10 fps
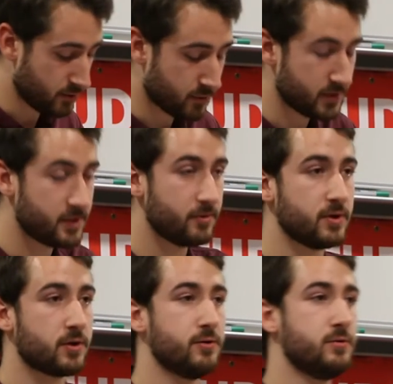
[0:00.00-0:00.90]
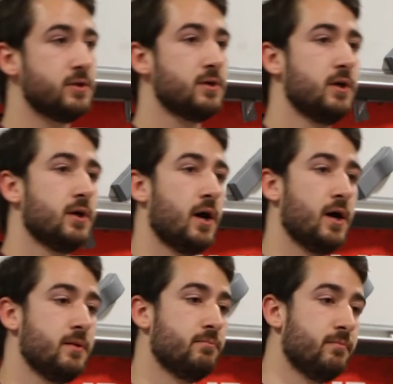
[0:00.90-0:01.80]
criteria included
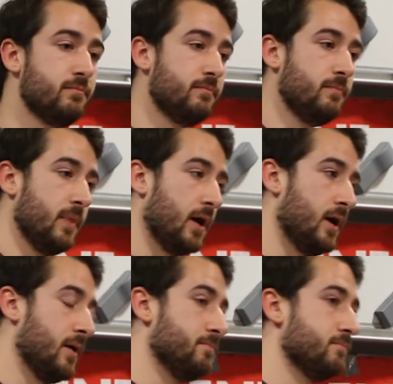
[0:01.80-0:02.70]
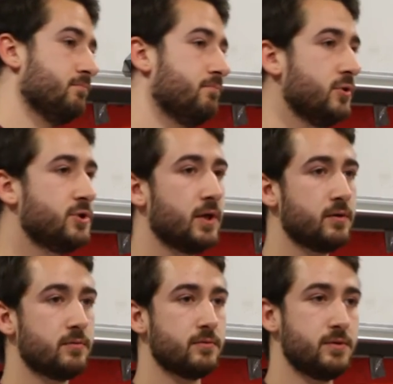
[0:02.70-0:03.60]
a um,
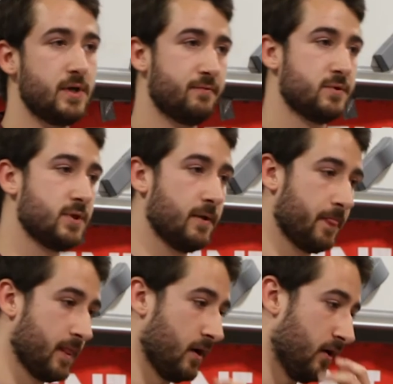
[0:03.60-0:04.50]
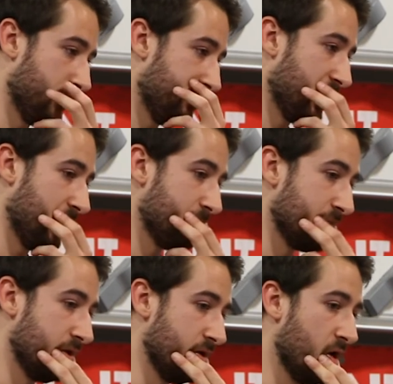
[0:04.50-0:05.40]
budget deficit of
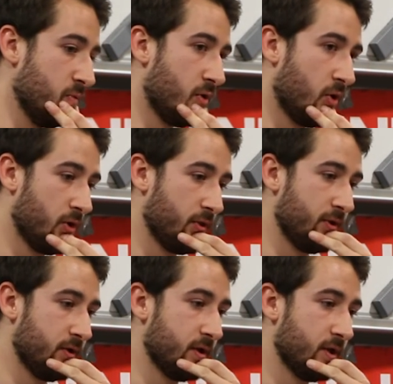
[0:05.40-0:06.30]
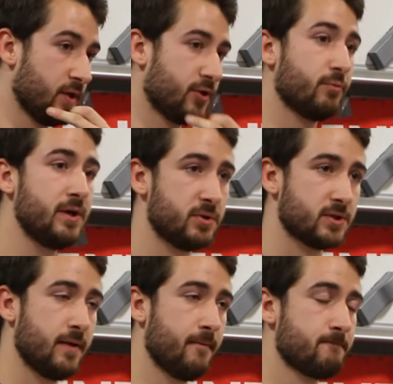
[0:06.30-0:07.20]
um, no more than
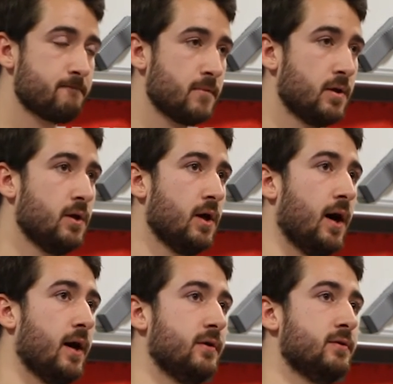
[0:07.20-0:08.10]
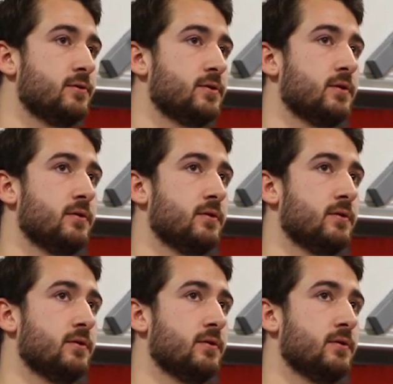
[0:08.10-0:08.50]
3% and